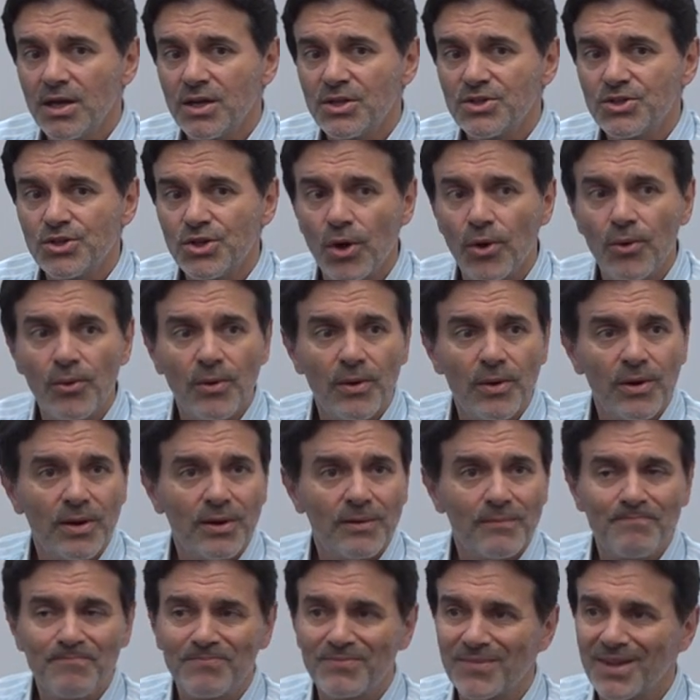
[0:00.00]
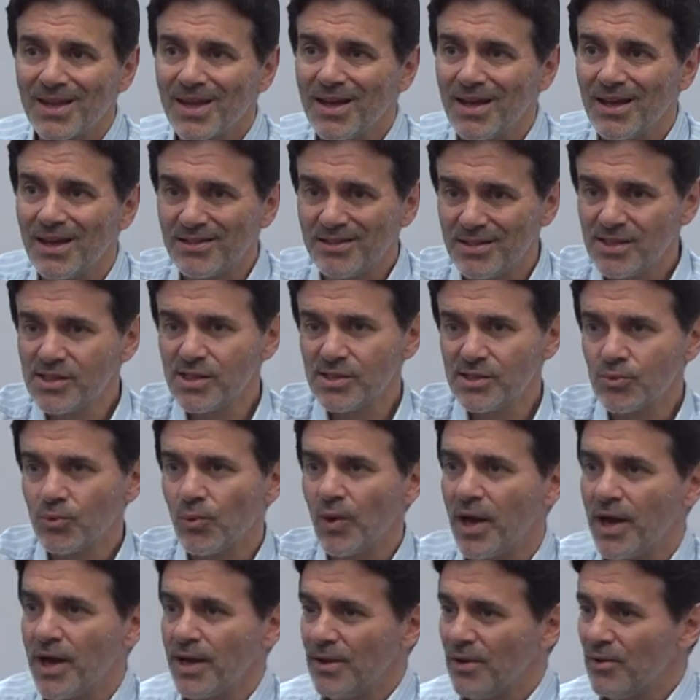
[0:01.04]
So this is
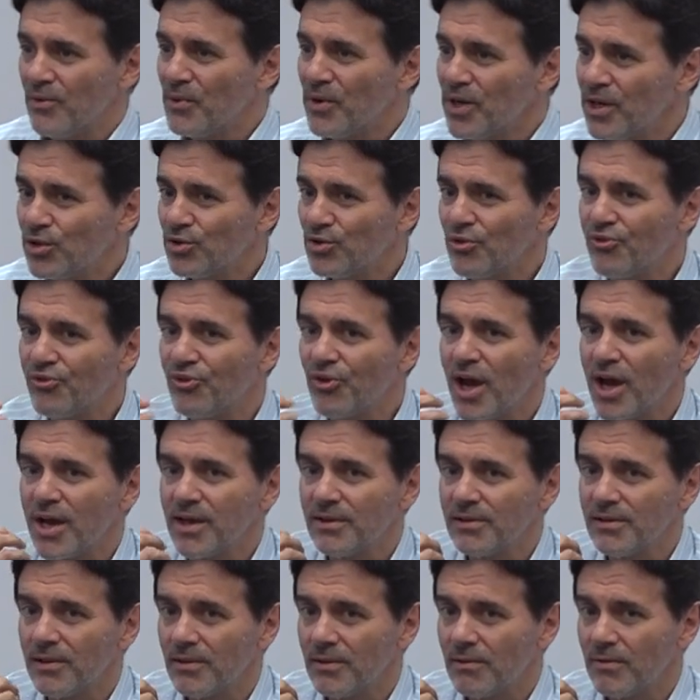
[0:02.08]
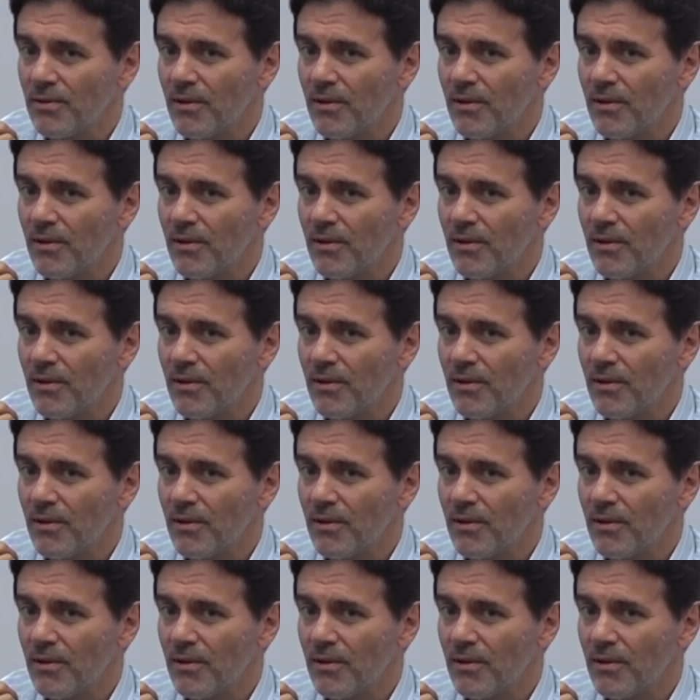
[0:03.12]
why we need to find